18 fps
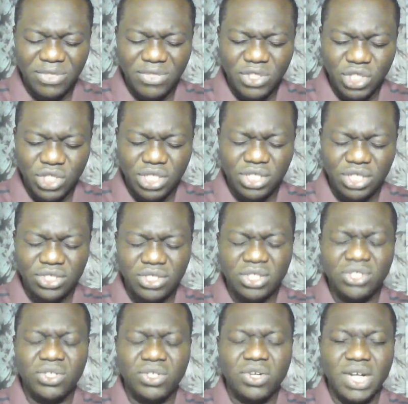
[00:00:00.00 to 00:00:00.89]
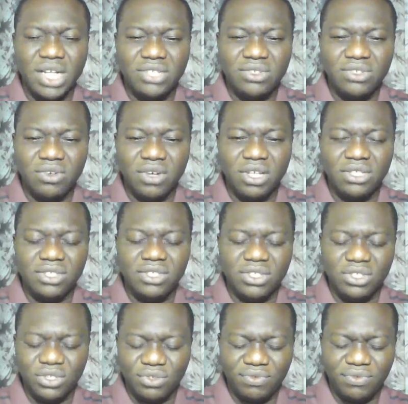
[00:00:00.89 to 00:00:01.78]
Jesus Christ
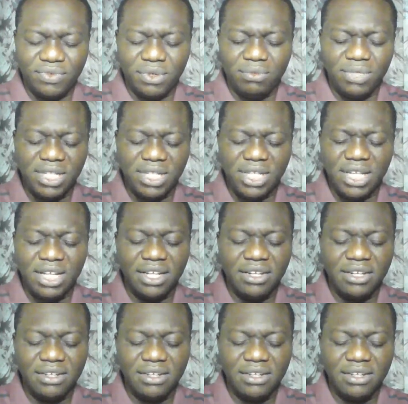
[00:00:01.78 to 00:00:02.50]
raises you from the dead.